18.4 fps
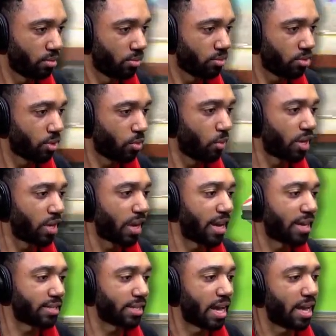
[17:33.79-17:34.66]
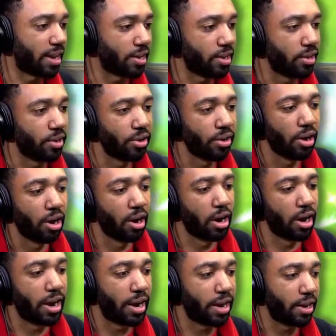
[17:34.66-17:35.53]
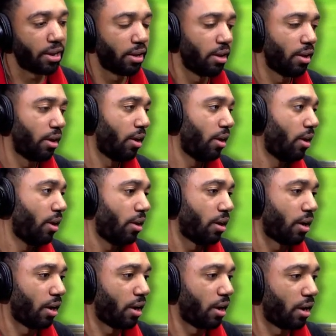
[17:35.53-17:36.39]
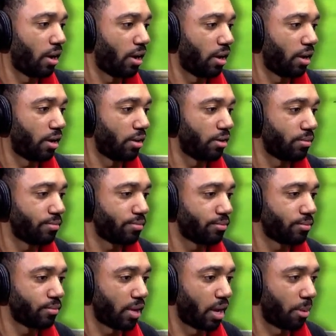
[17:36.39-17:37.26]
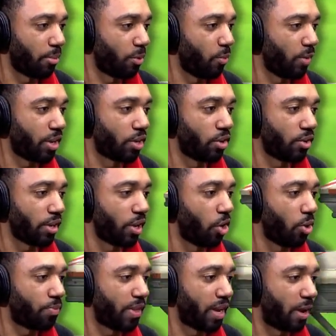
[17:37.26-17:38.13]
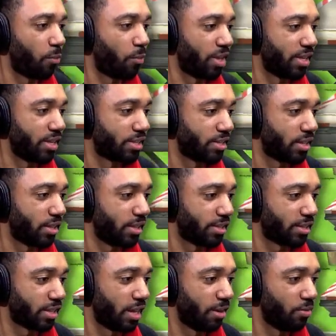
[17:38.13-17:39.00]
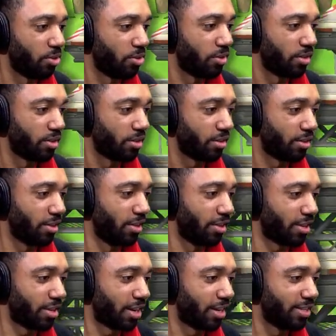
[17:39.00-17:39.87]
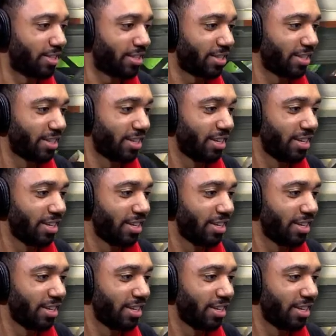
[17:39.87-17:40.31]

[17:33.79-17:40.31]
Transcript: Get your weak ass out of here. All right. Uh, I mean, we can only hope that I win this this level, because